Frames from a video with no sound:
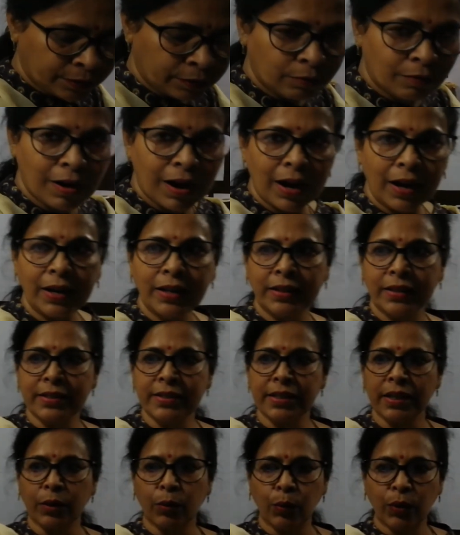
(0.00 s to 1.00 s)
Why
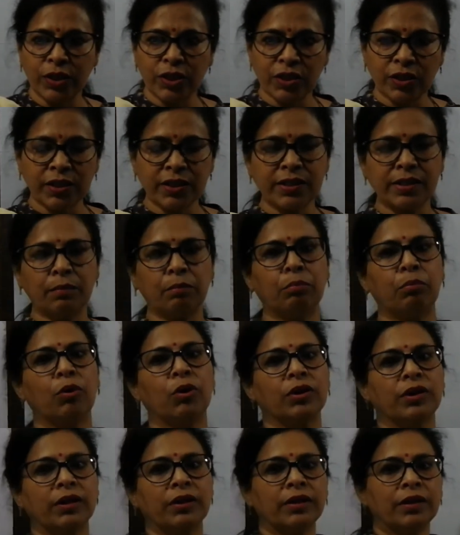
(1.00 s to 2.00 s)
this equation is
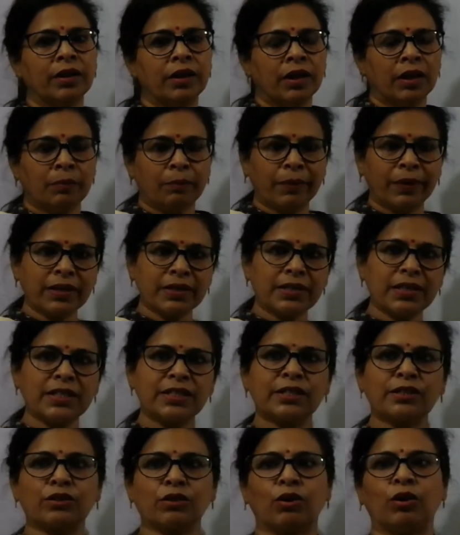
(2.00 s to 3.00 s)
important? Because the
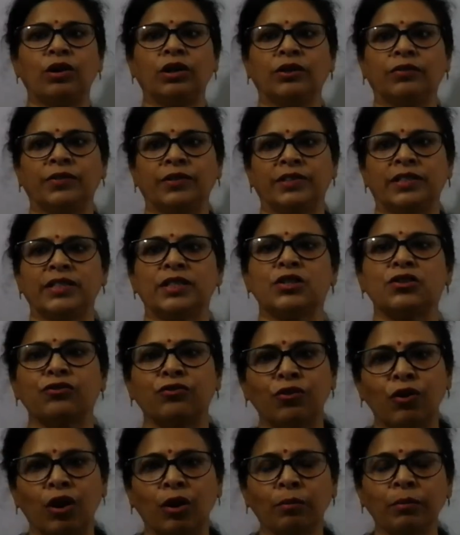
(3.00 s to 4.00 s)
salt which is
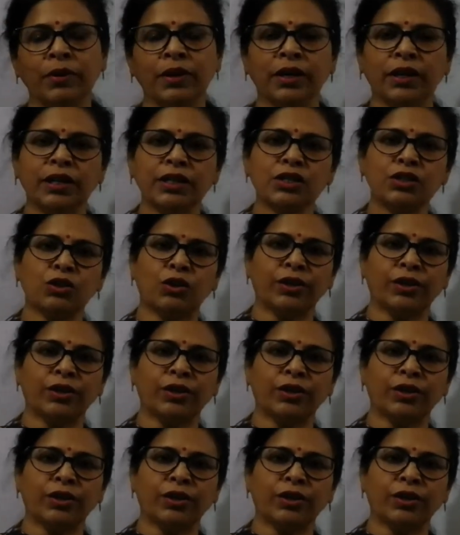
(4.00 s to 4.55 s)
formed is